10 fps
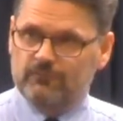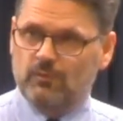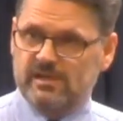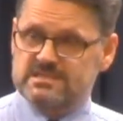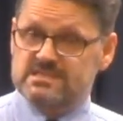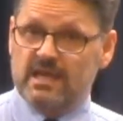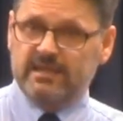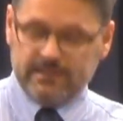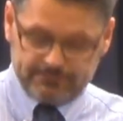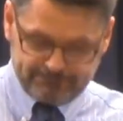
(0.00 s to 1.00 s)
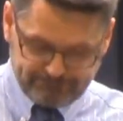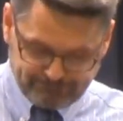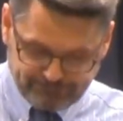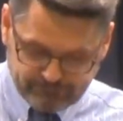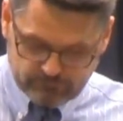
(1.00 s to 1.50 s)
Christ. Second,
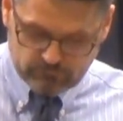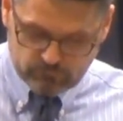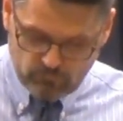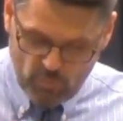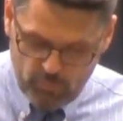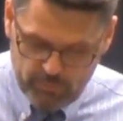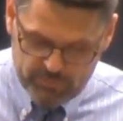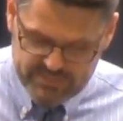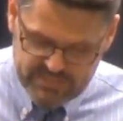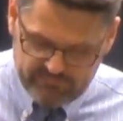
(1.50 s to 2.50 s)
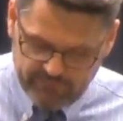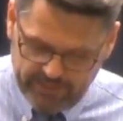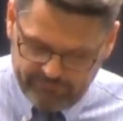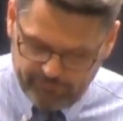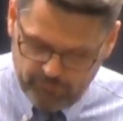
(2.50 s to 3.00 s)
we receive
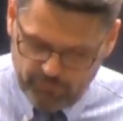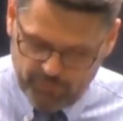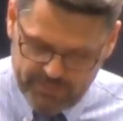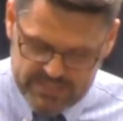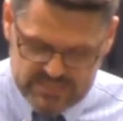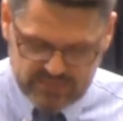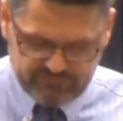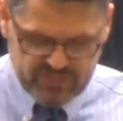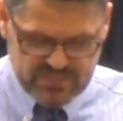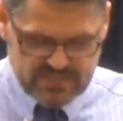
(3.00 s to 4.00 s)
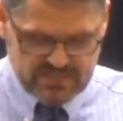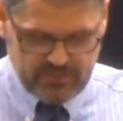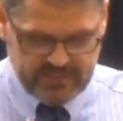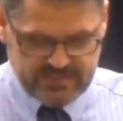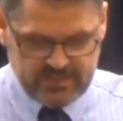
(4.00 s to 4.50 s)
light through the grace of Jesus
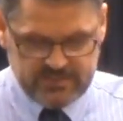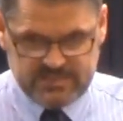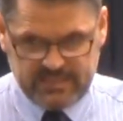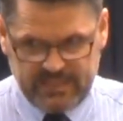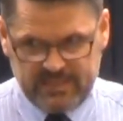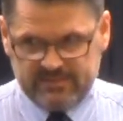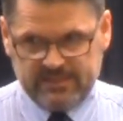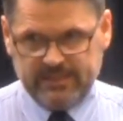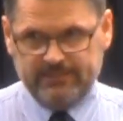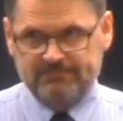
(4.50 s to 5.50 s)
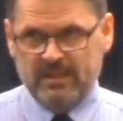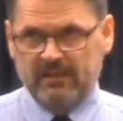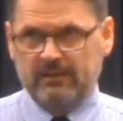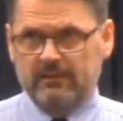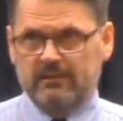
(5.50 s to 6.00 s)
Christ. There isn't anything
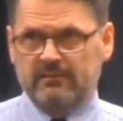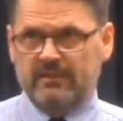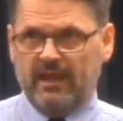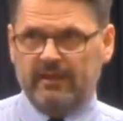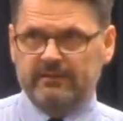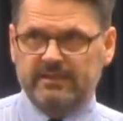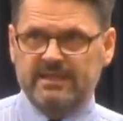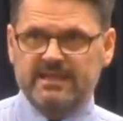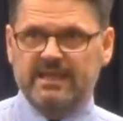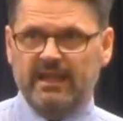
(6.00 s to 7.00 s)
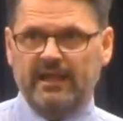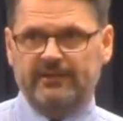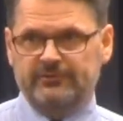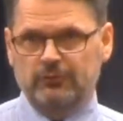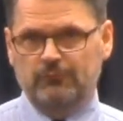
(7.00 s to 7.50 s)
that he
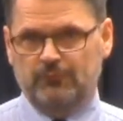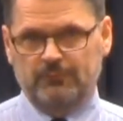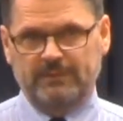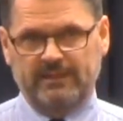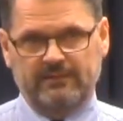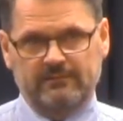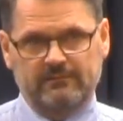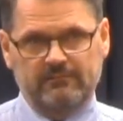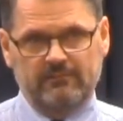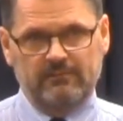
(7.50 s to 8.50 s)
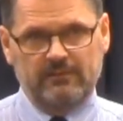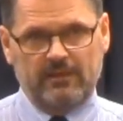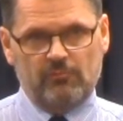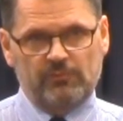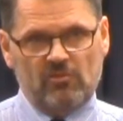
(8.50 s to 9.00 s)
cannot do for me.
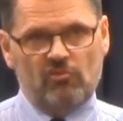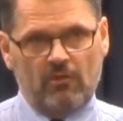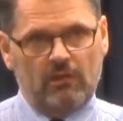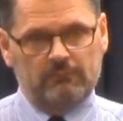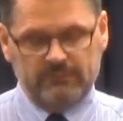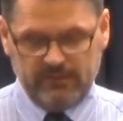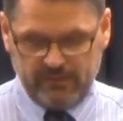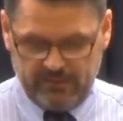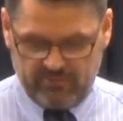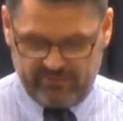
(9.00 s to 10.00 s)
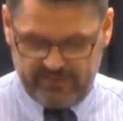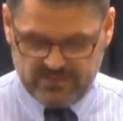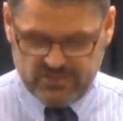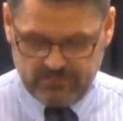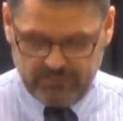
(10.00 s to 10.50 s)
That's what the psalm is
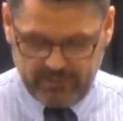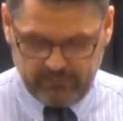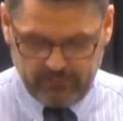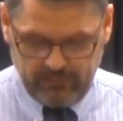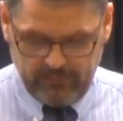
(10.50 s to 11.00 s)
teaching me.